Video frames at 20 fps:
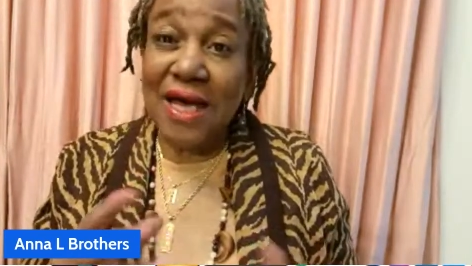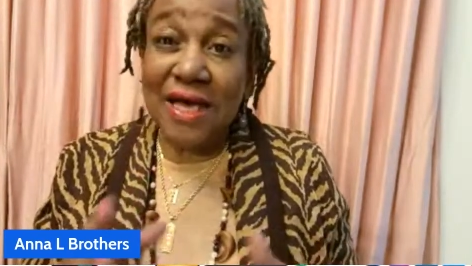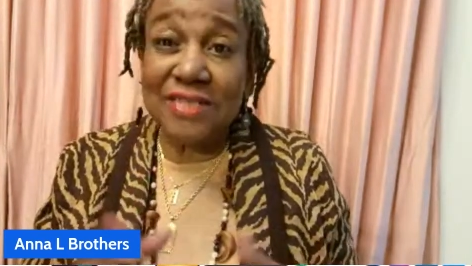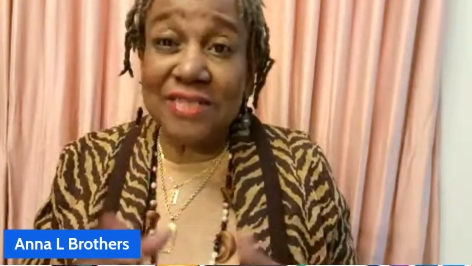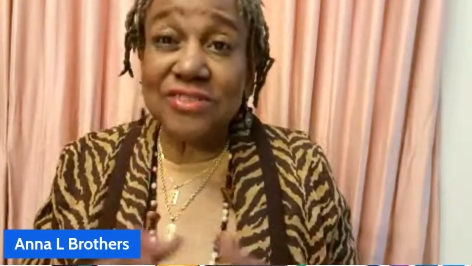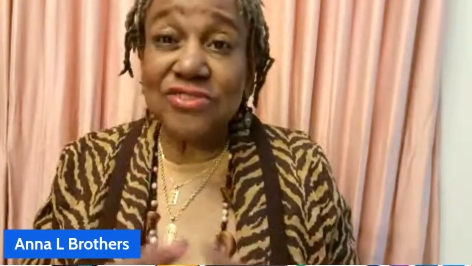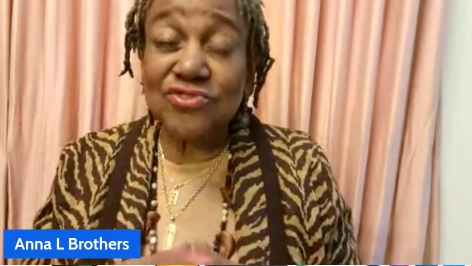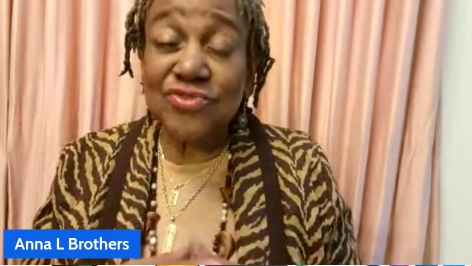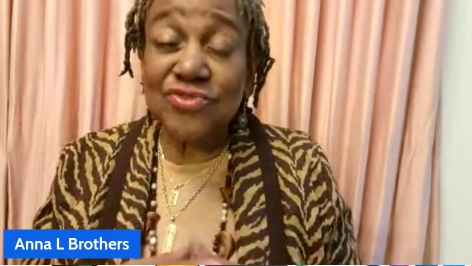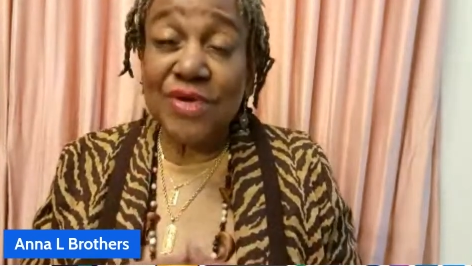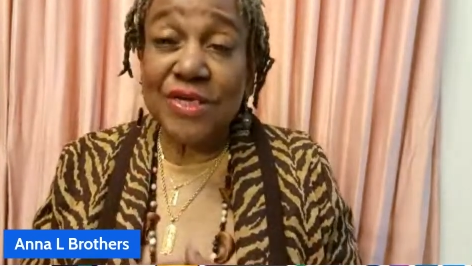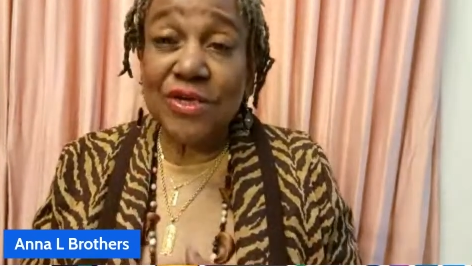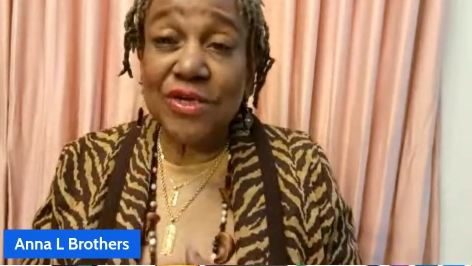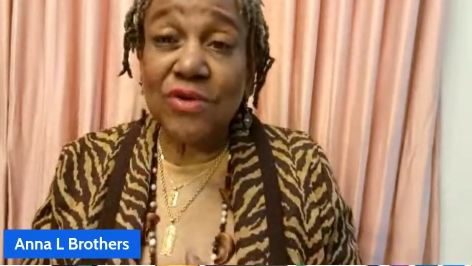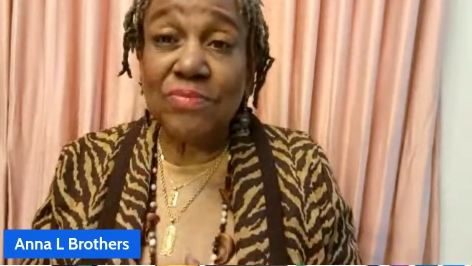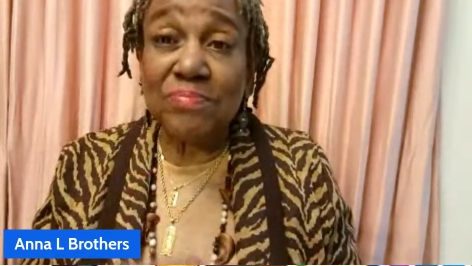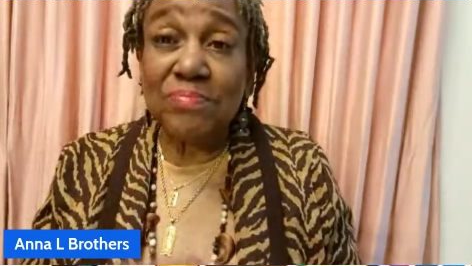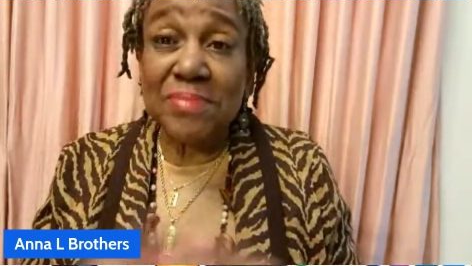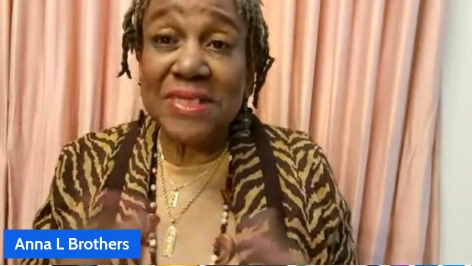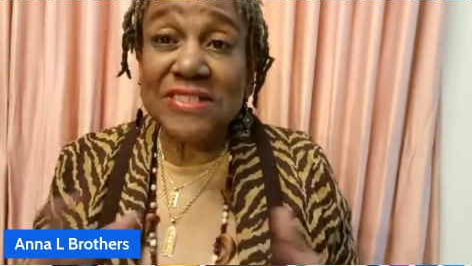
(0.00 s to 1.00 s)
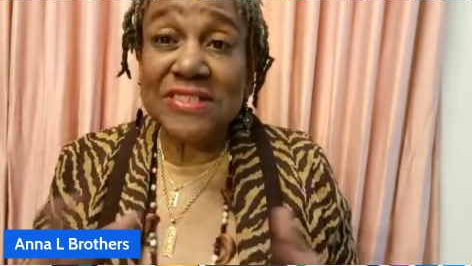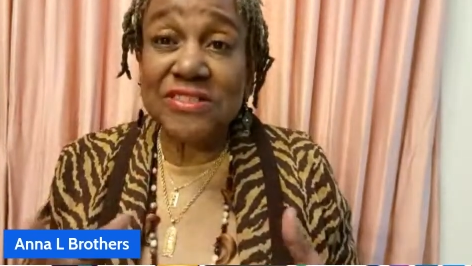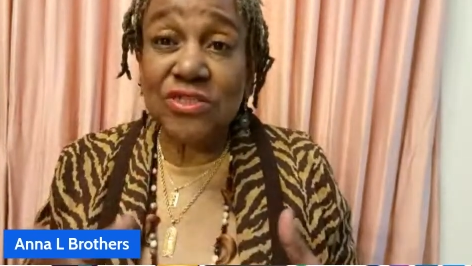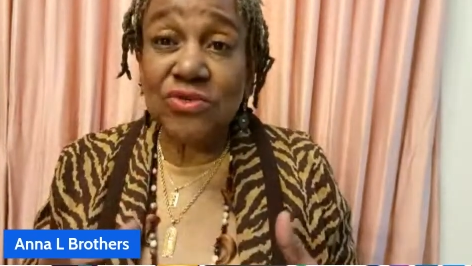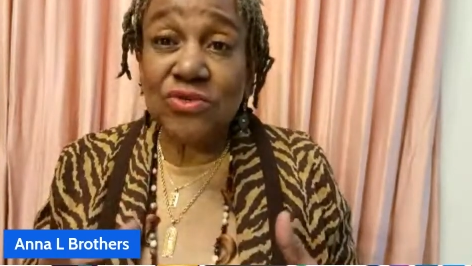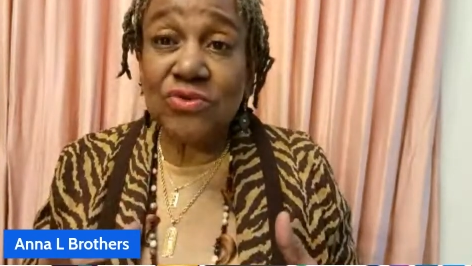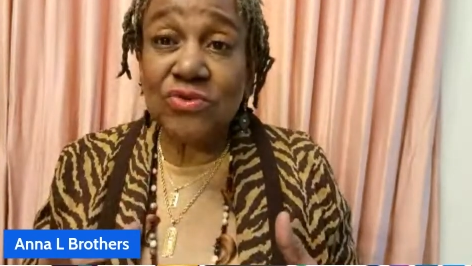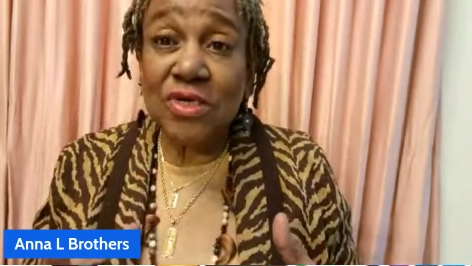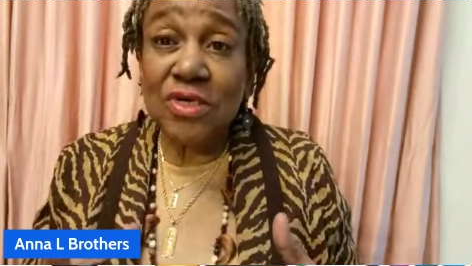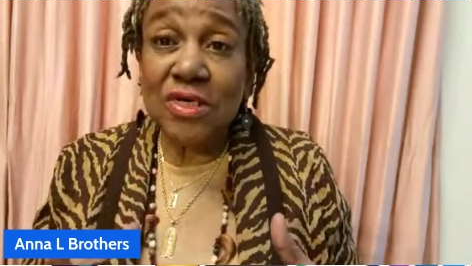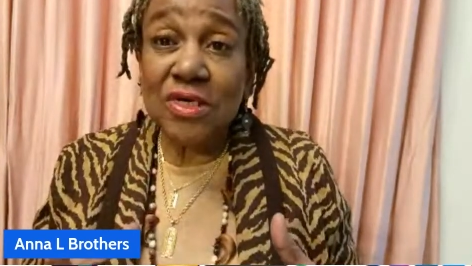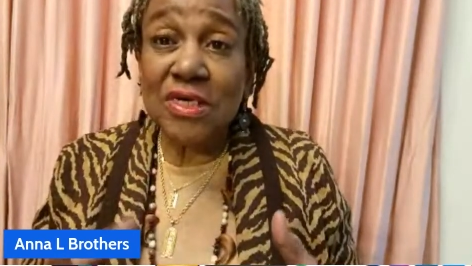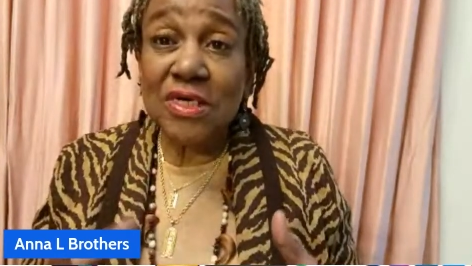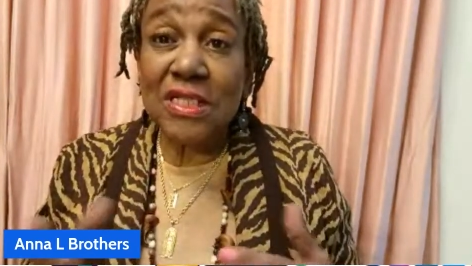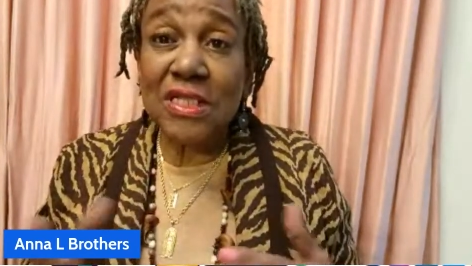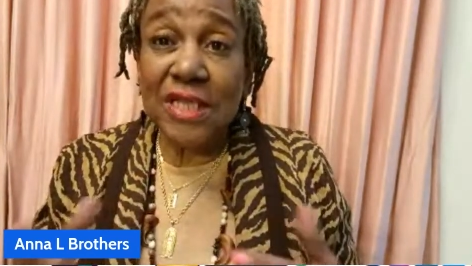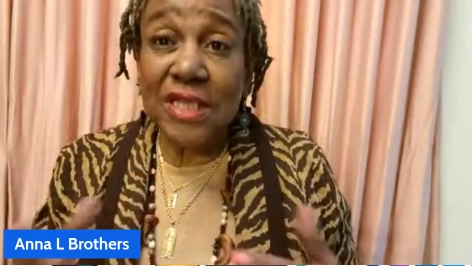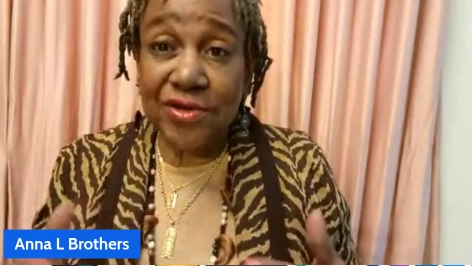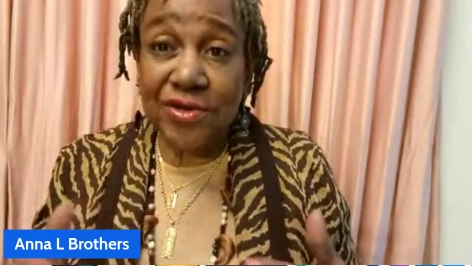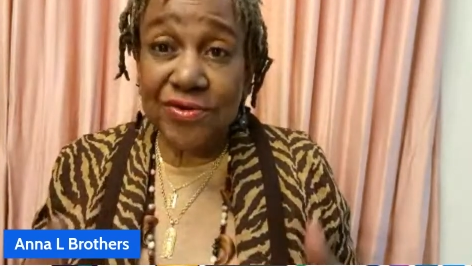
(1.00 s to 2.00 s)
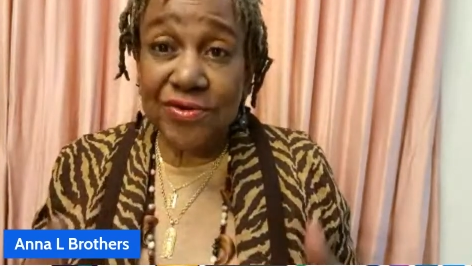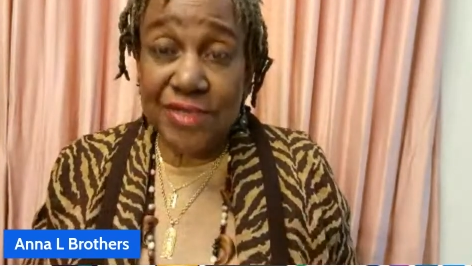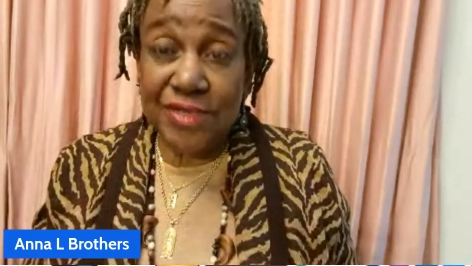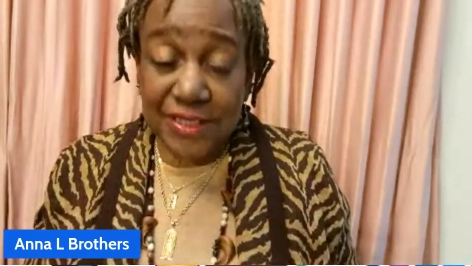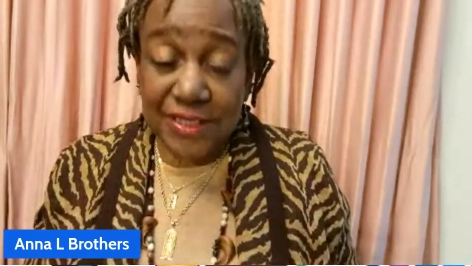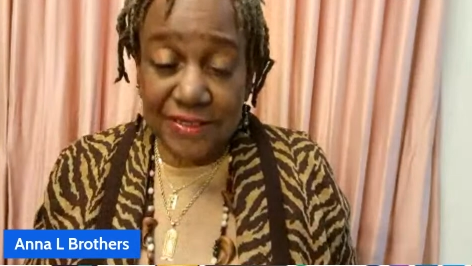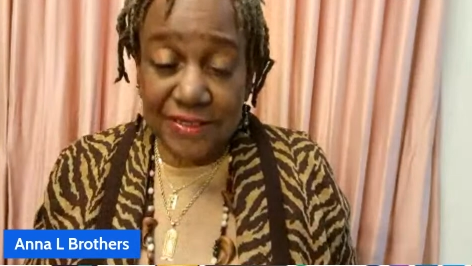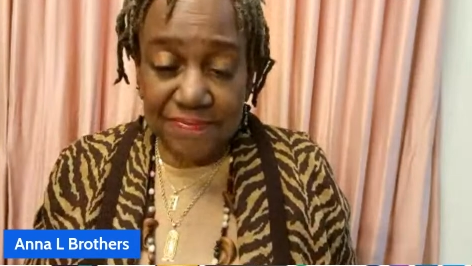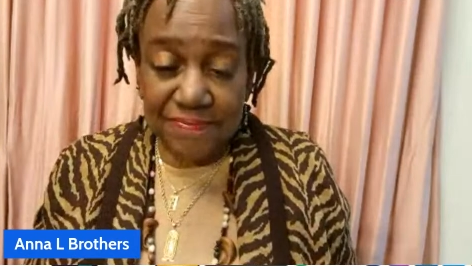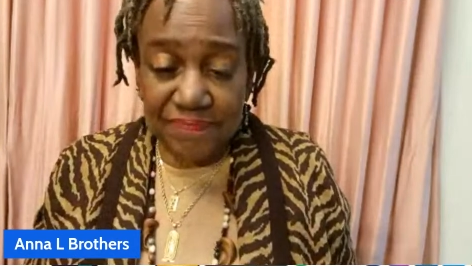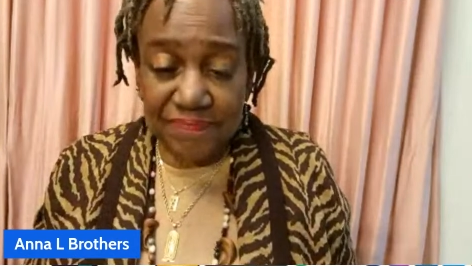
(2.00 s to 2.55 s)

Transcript: concentrate on mental clarity.